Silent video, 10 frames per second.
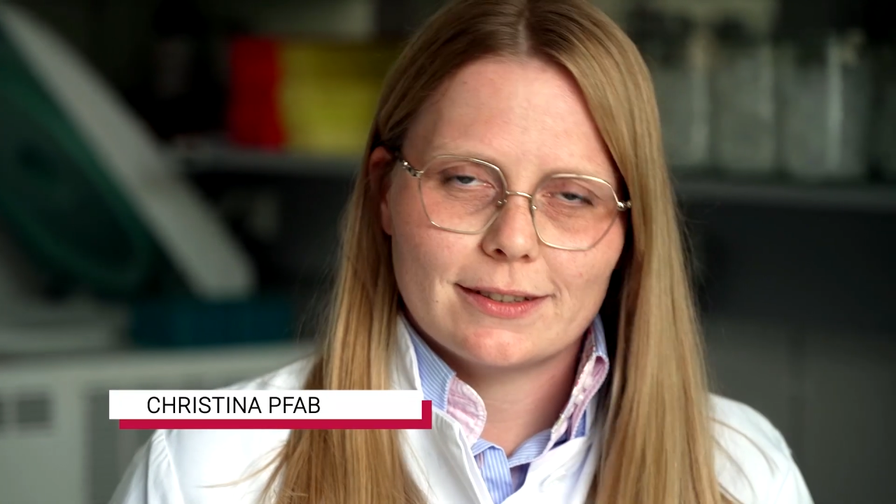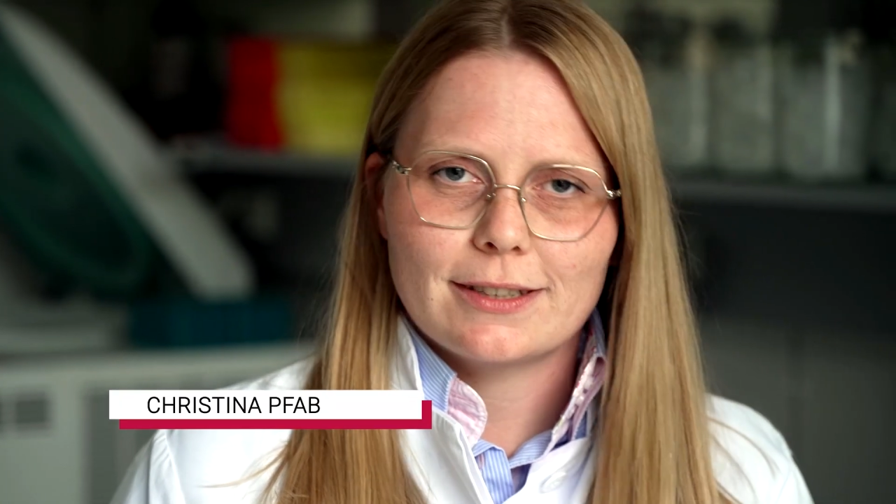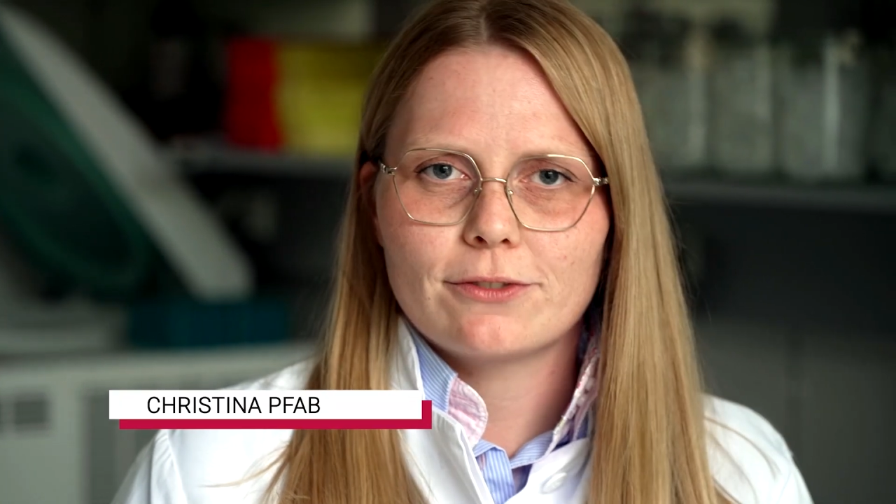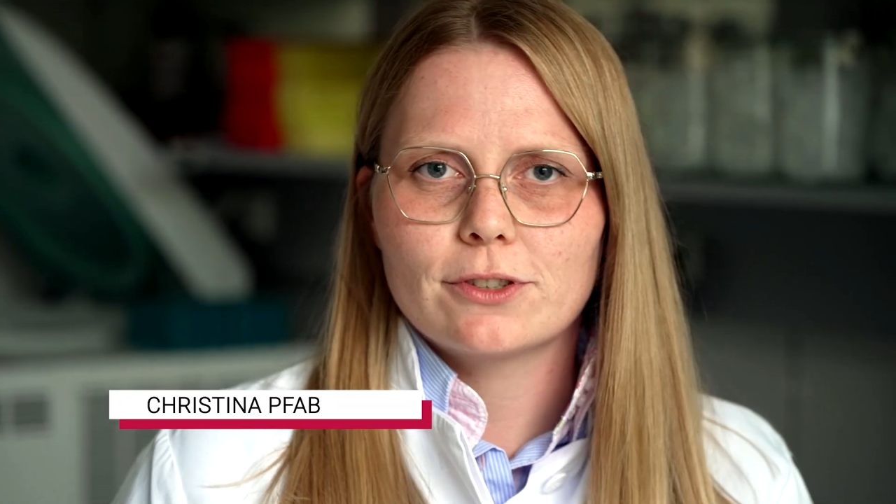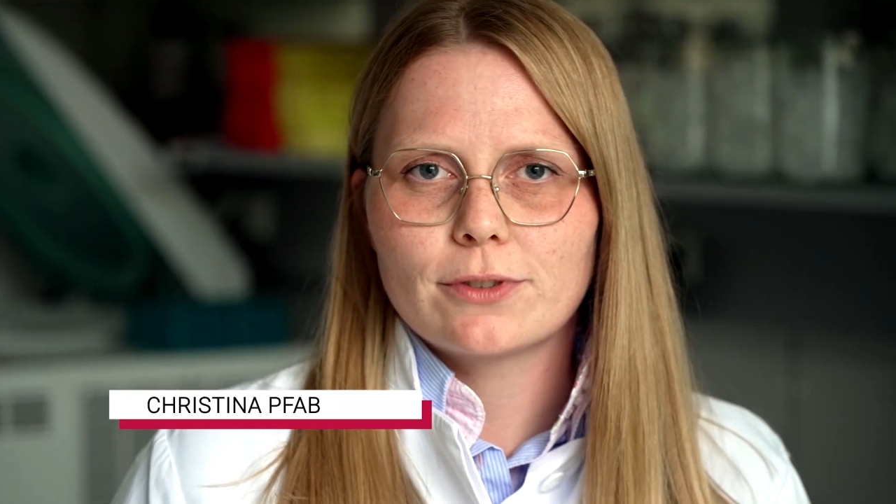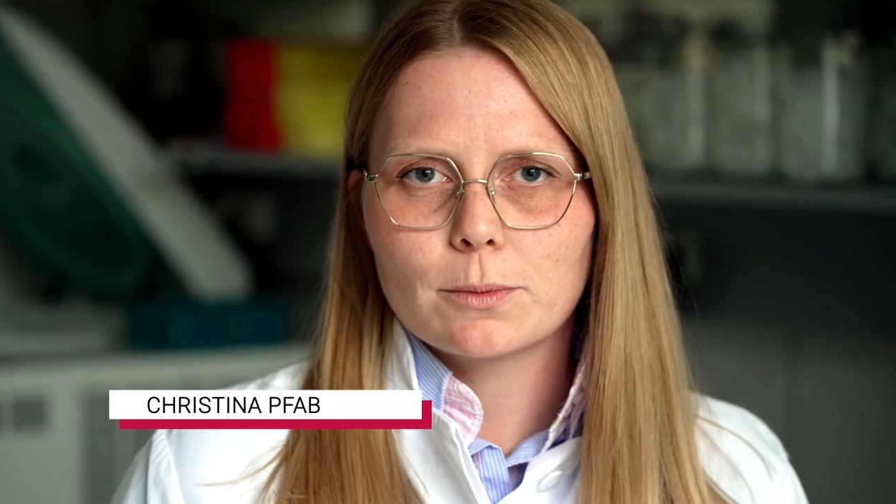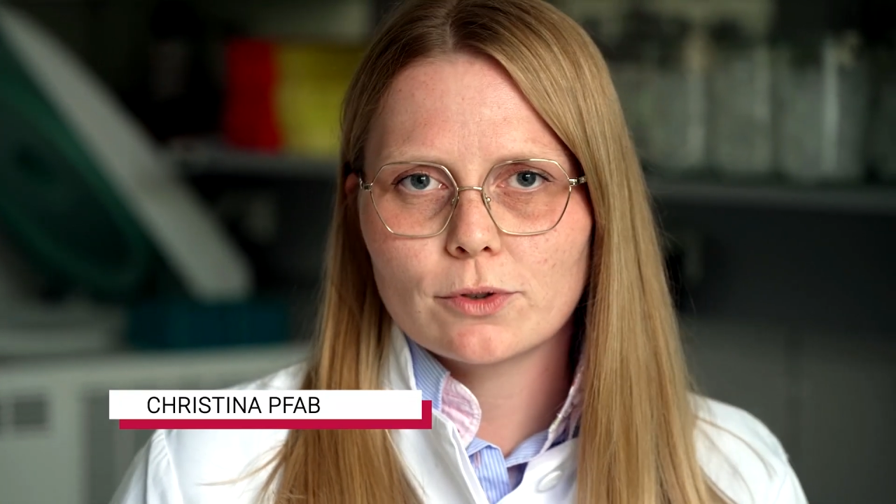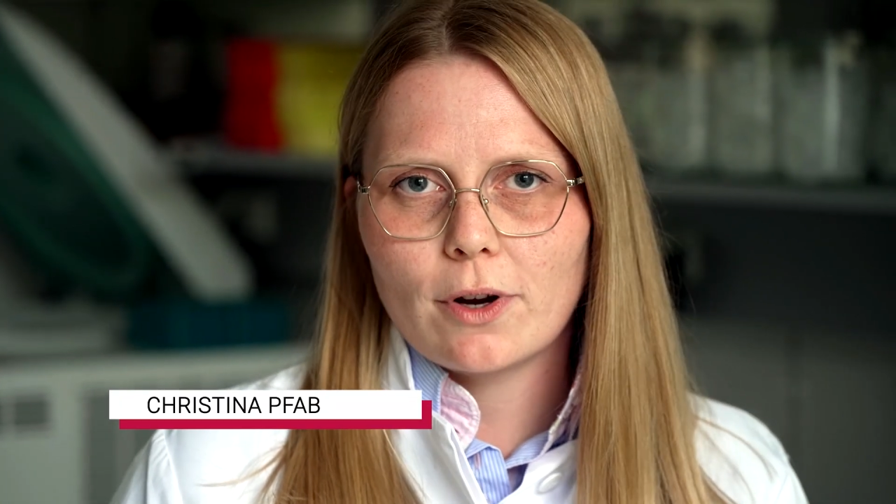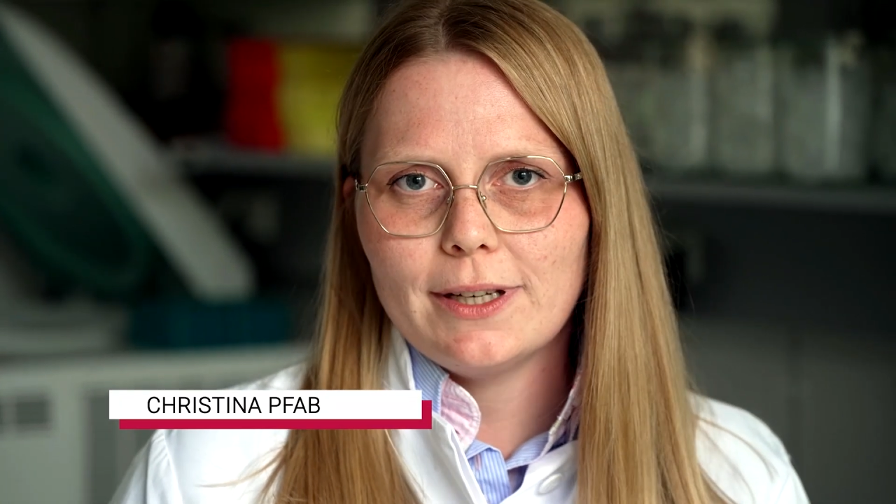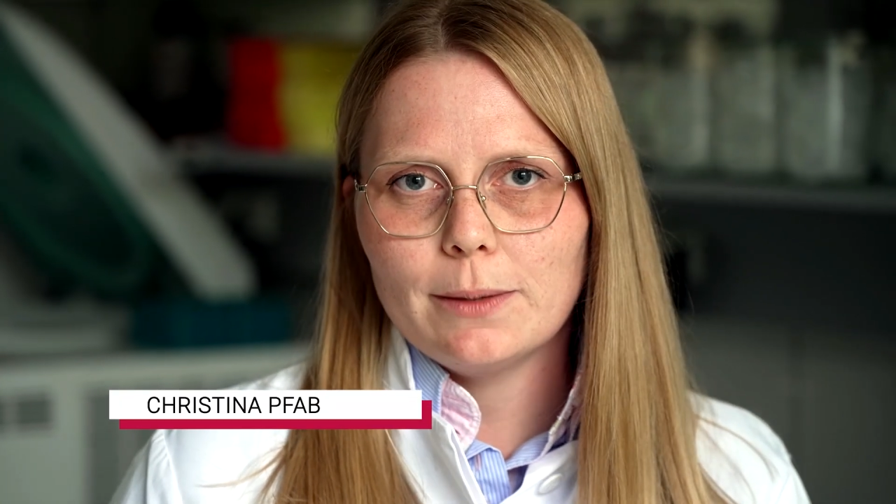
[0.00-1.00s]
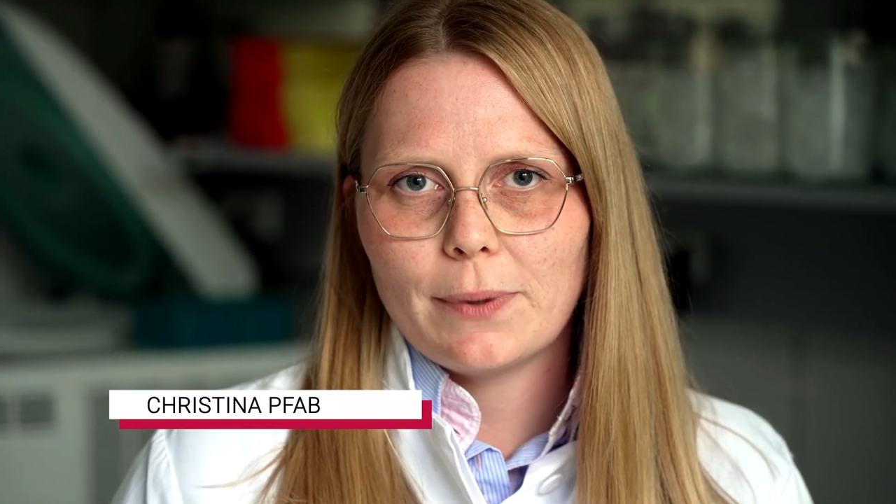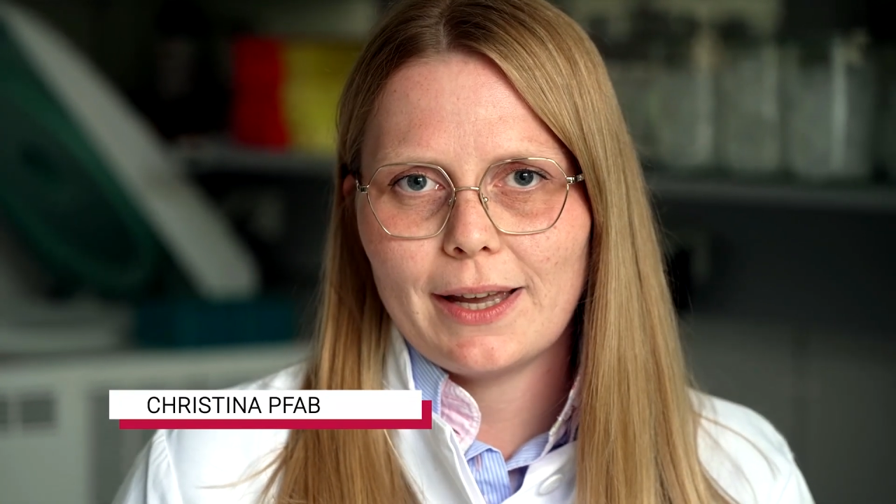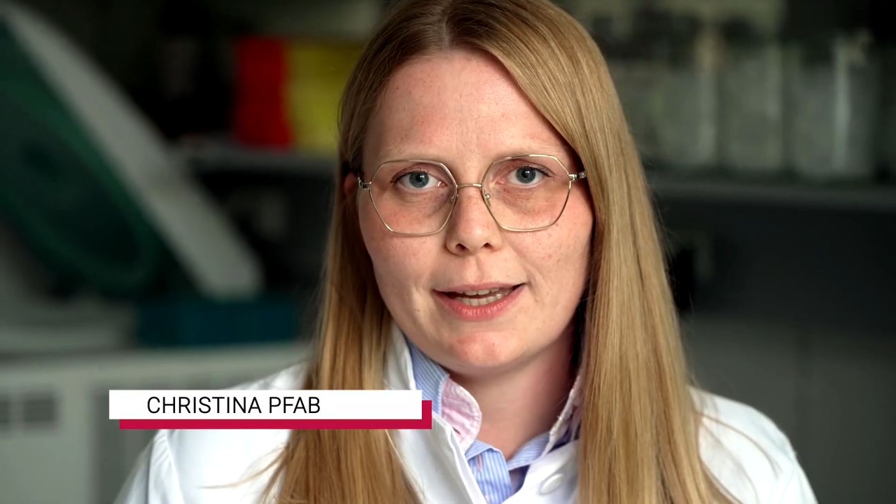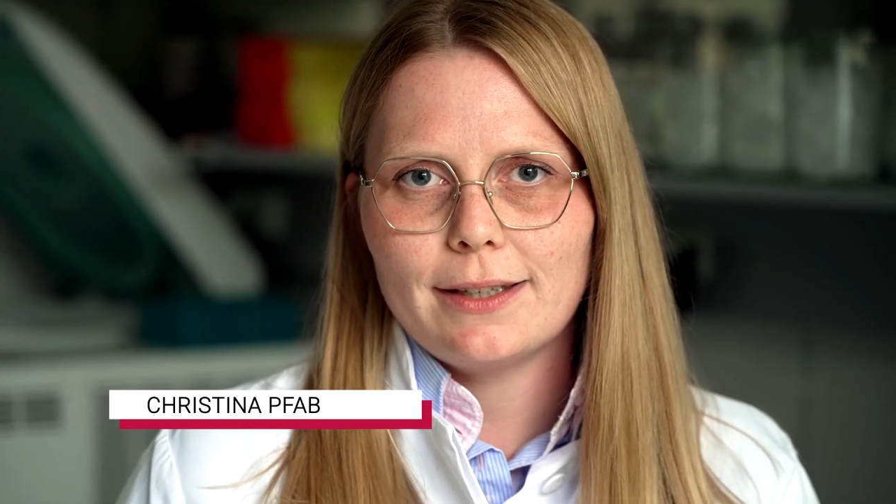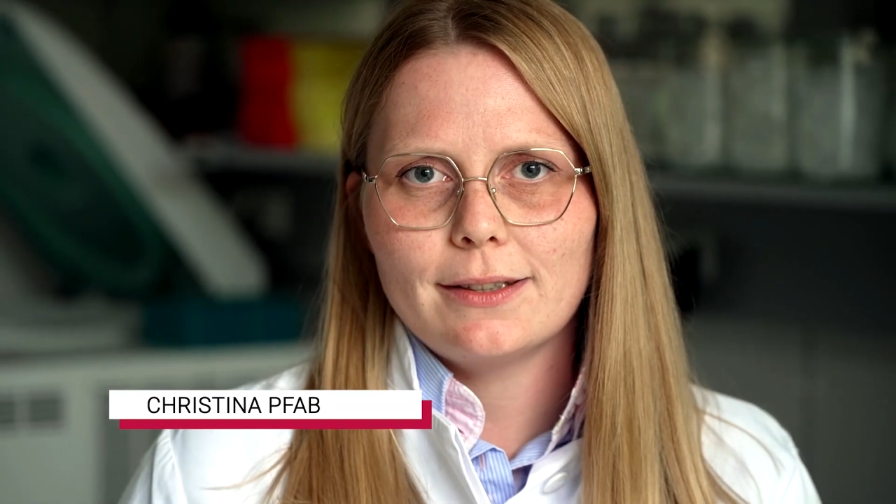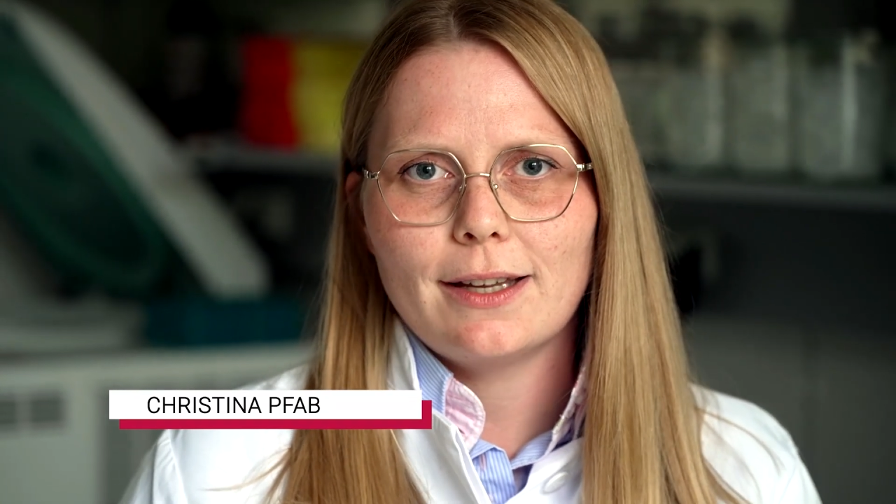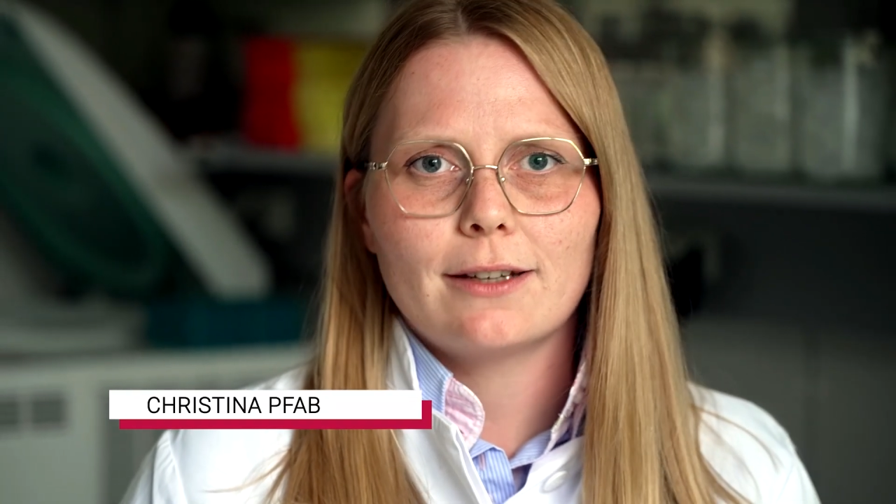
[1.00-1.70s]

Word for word: suffer from chronic pain